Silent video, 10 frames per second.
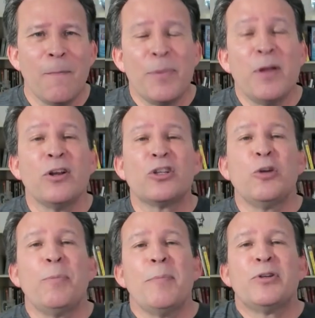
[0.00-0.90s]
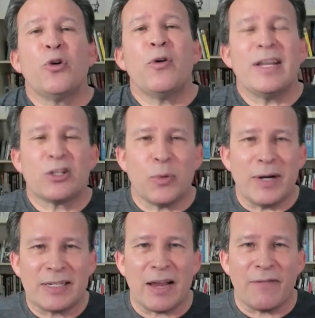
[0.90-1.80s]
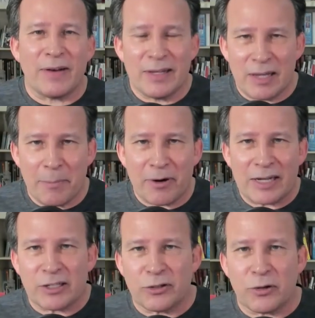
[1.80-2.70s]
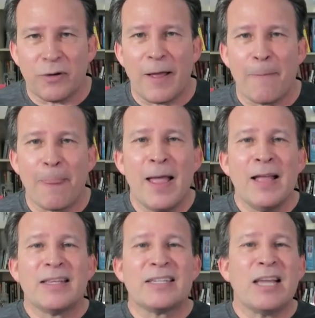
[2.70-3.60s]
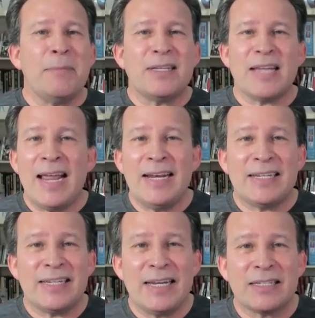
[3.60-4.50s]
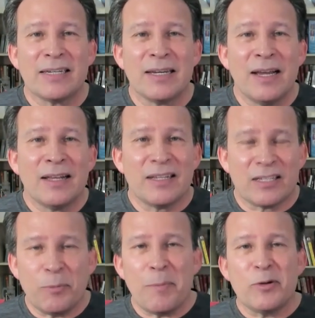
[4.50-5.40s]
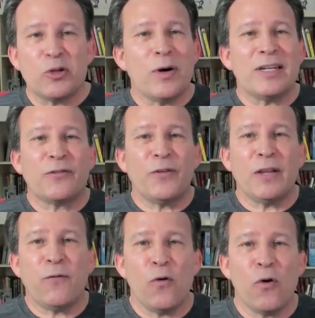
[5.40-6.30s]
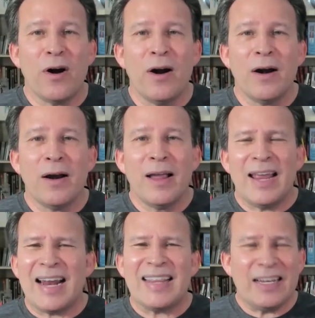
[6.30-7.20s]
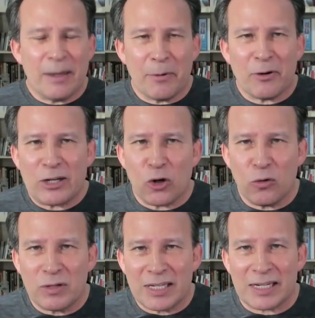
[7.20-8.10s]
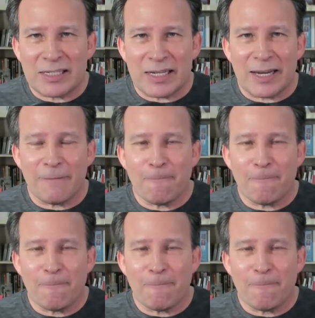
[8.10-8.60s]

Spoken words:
No, the supermajority is 27, and Democrats control that. The Assembly's 80 seats, the supermajority is 54, and I think Democrats hold 60.